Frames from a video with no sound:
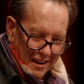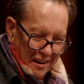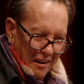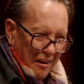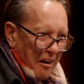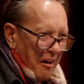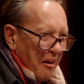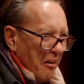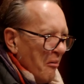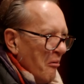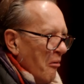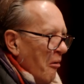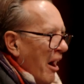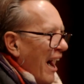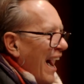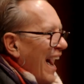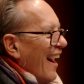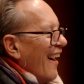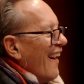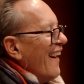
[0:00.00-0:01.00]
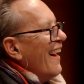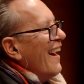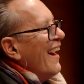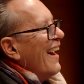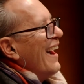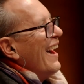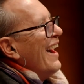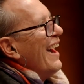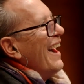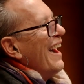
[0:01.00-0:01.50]
them all. If you
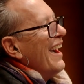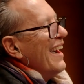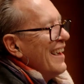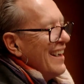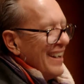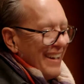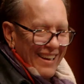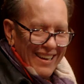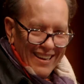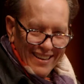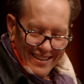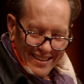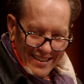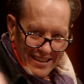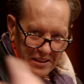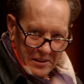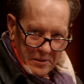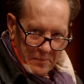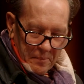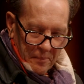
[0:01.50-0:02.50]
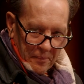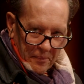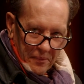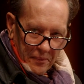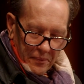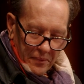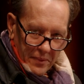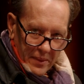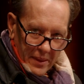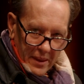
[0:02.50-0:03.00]
tried to do just the archaeological
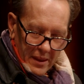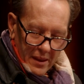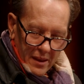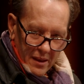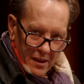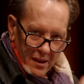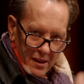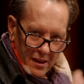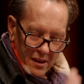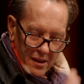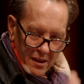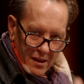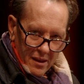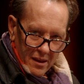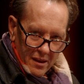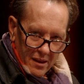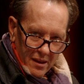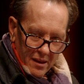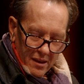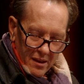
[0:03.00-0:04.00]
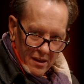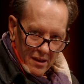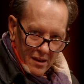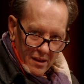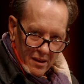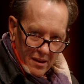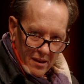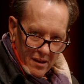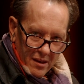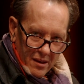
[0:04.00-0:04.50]
sites, it would take you
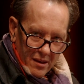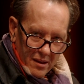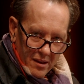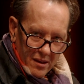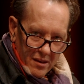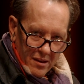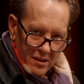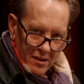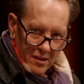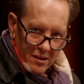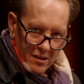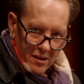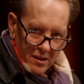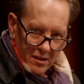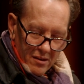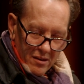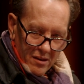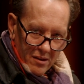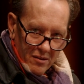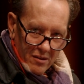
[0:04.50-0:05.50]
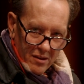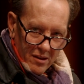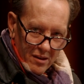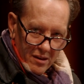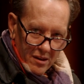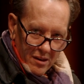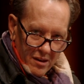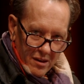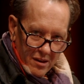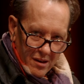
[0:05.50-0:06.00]
11,500
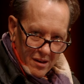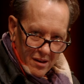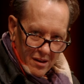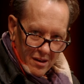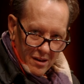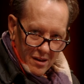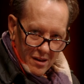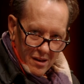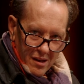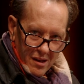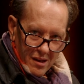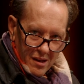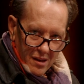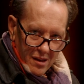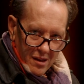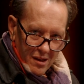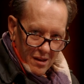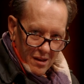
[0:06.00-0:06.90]
years to do them all.